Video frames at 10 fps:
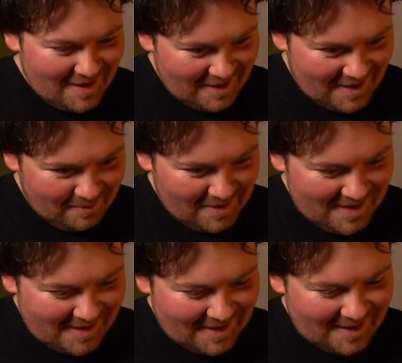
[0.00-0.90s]
They are
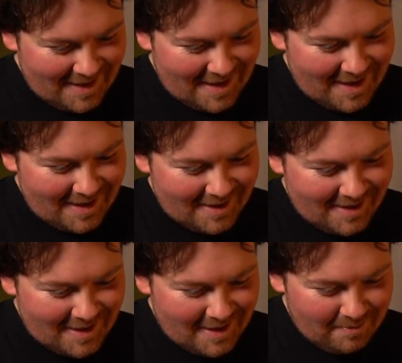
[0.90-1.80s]
amazing,
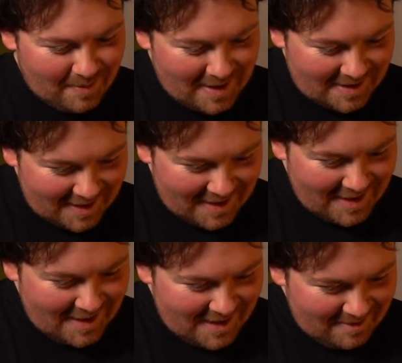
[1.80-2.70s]
and I'm actually
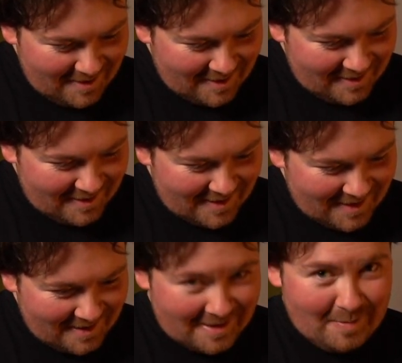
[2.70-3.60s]
getting another
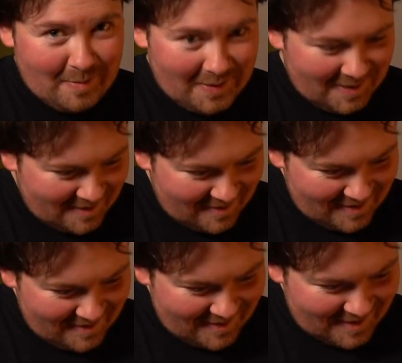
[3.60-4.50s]
set at some point as well,
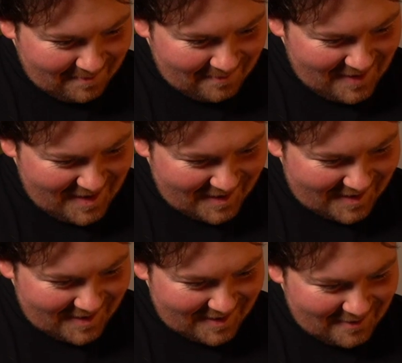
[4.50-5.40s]
which I'm very
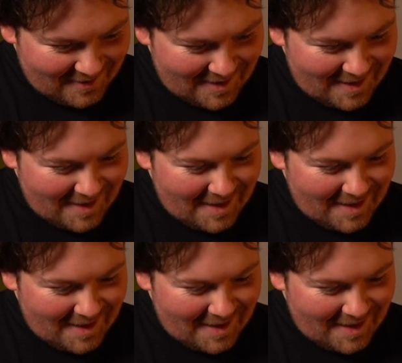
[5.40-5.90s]
excited for.